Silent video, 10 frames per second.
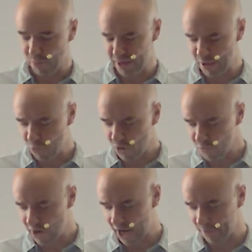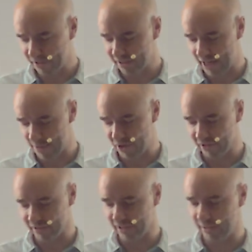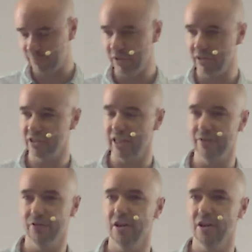But then what will happen to that person spiritually